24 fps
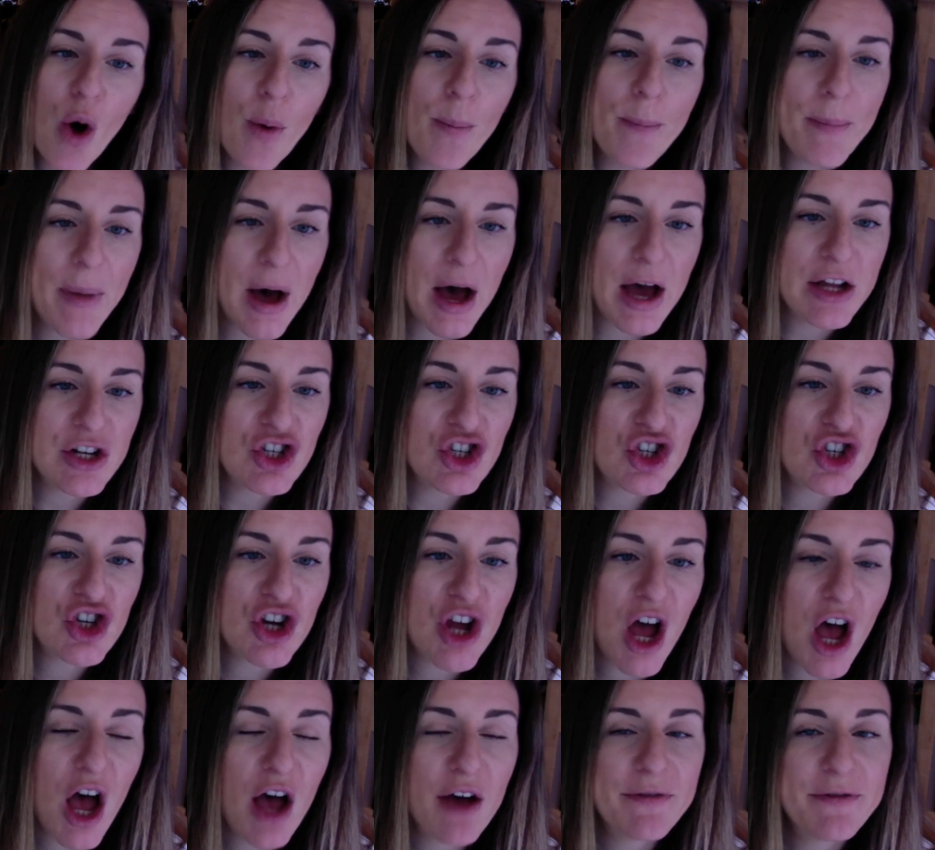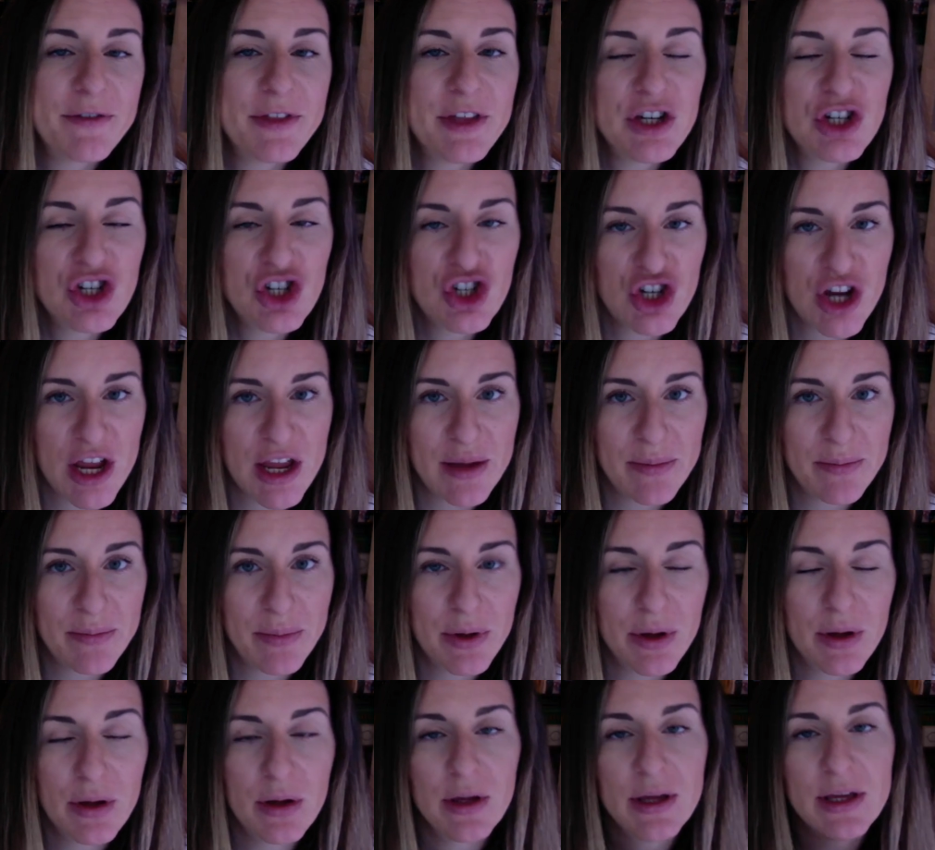much of the shape
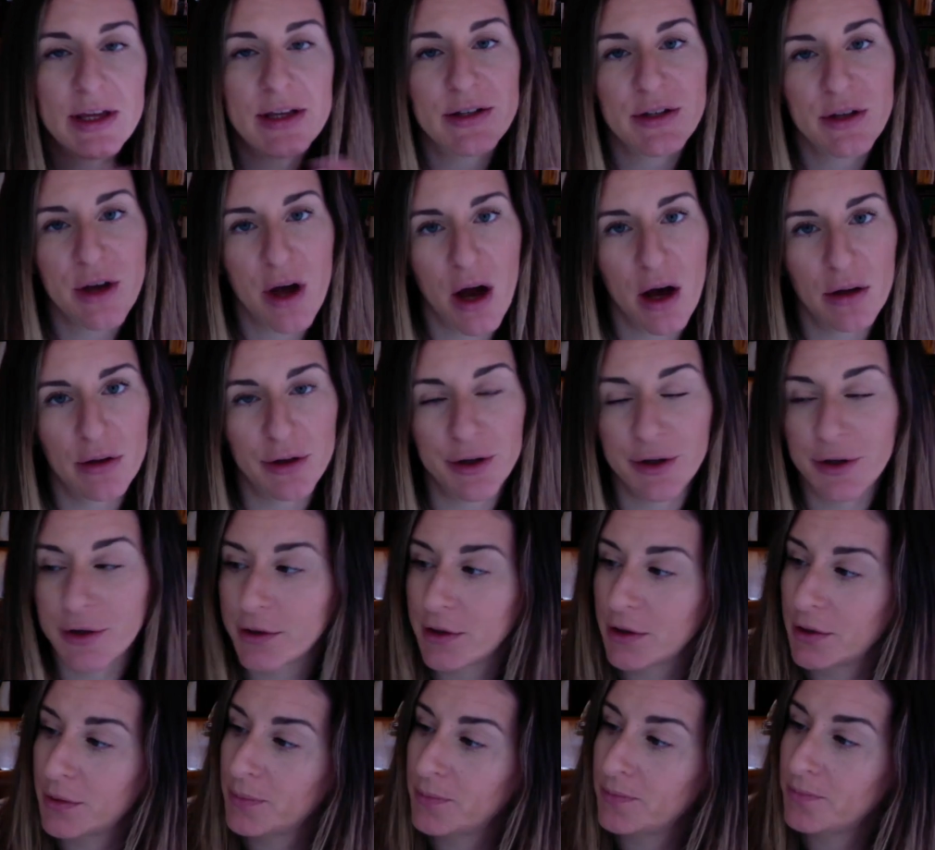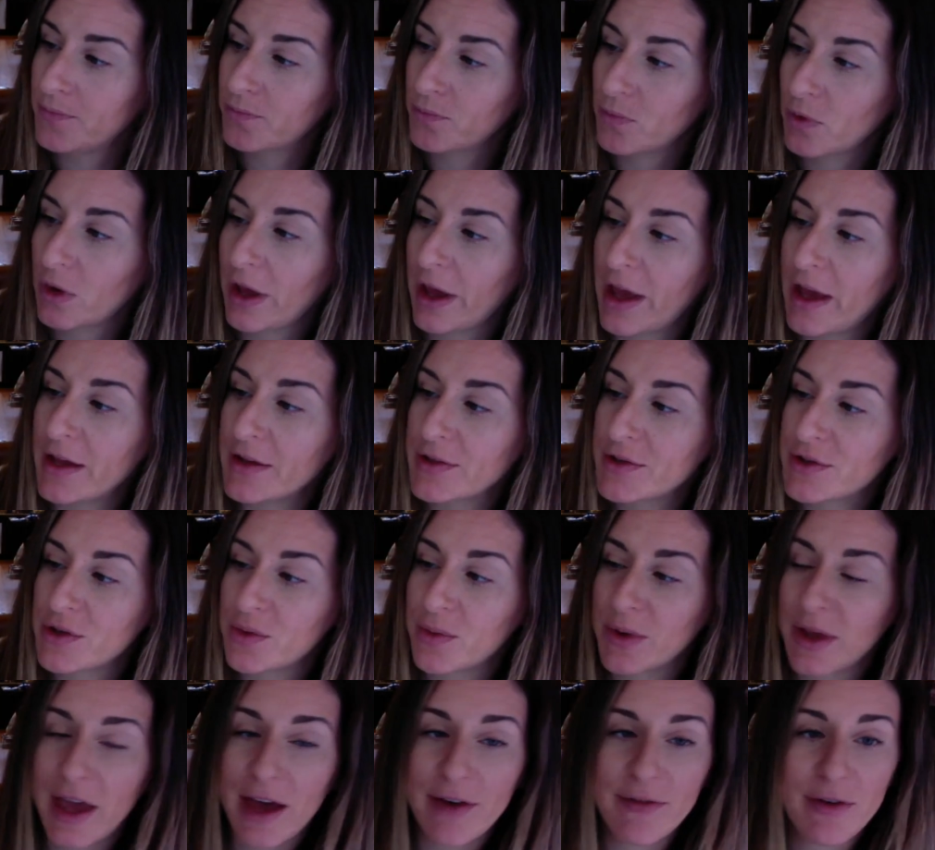is colored? Okay, so
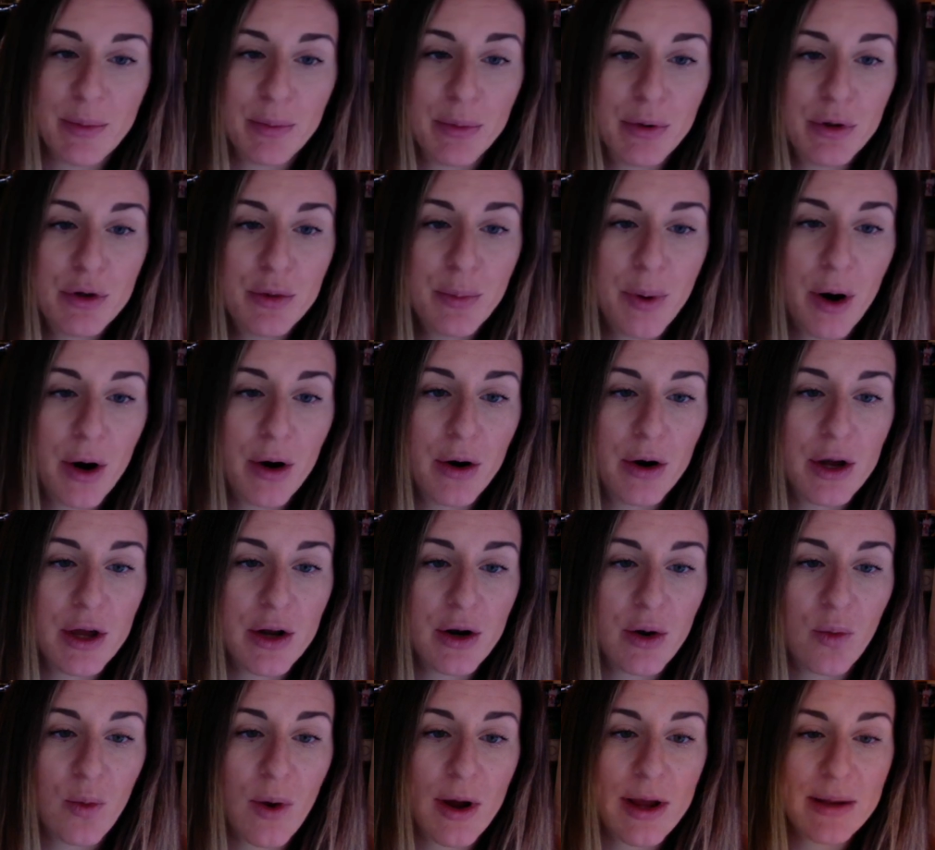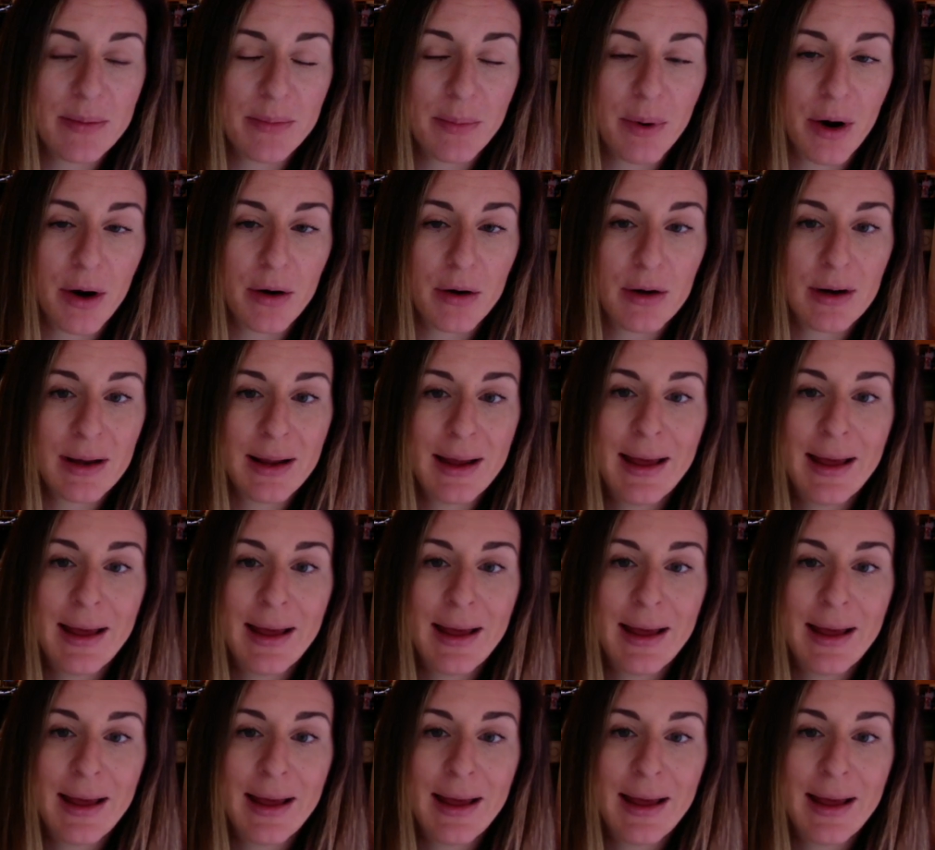we have a blue part and a white part.